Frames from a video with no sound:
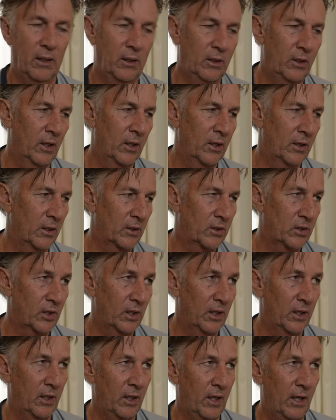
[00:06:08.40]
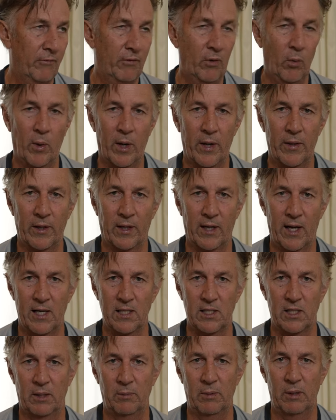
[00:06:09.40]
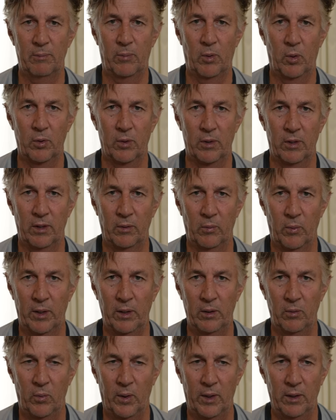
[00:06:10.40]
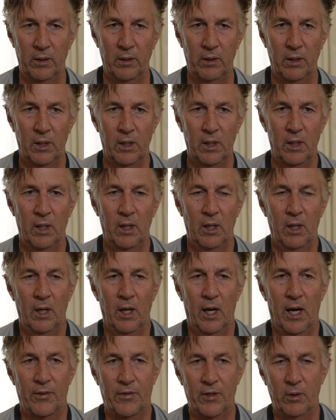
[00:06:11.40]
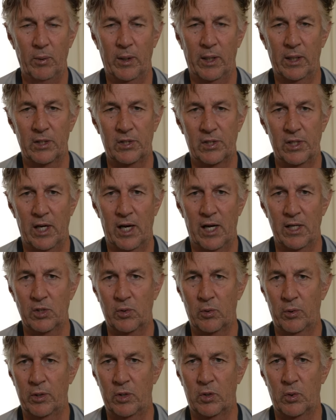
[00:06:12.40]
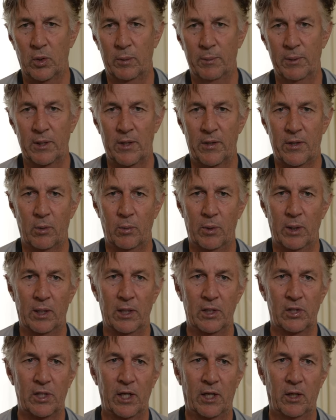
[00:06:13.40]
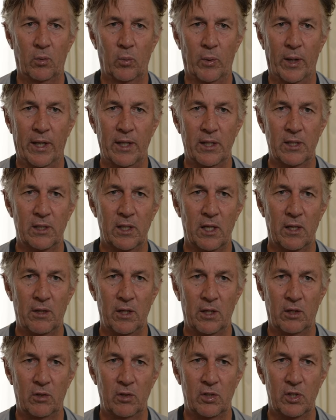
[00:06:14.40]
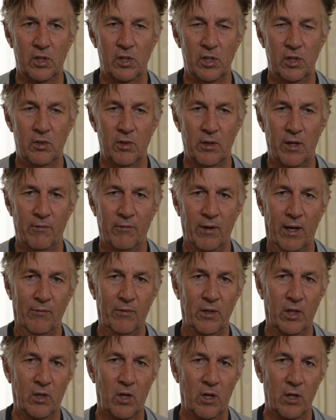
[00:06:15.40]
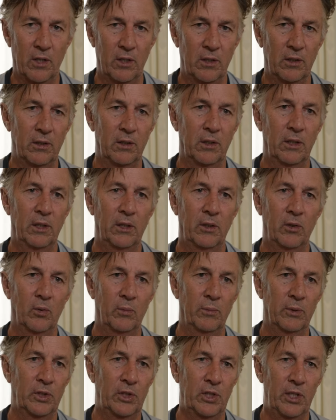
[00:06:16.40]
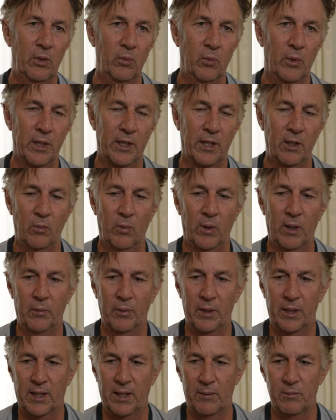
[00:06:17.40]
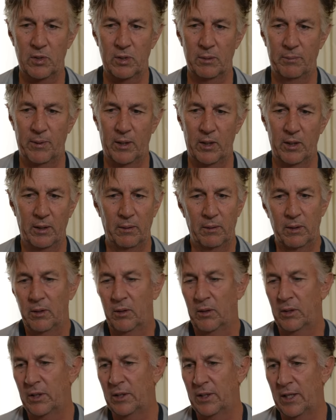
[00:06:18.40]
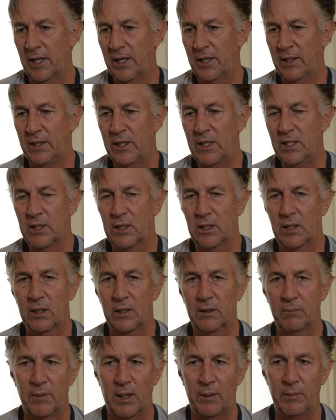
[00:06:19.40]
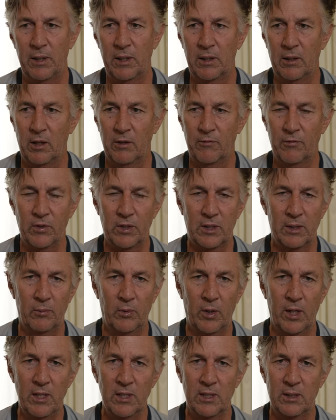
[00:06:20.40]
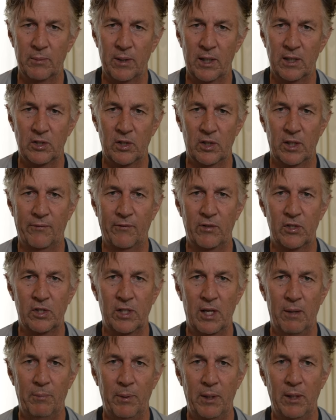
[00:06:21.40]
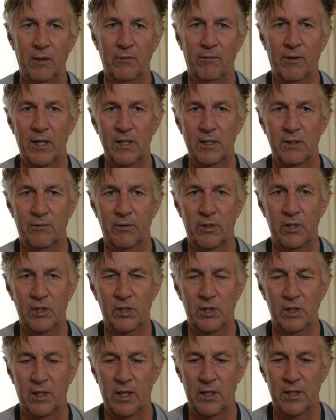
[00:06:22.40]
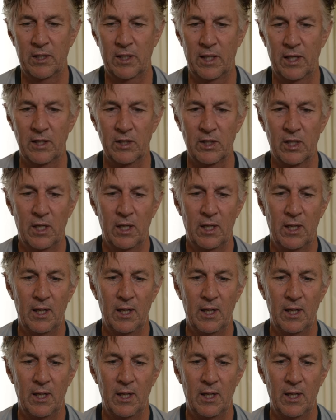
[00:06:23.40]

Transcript: You know, it's, every one of the guys is going to be important. When I think we're going to see a high-scoring tournament. I think we're going to see good wickets, and I think you just need to have every cog in your machine working well when it comes to the bowling. On a day, he's going to maybe go for some runs. Somebody else is going to have to step in, and vice versa in other days.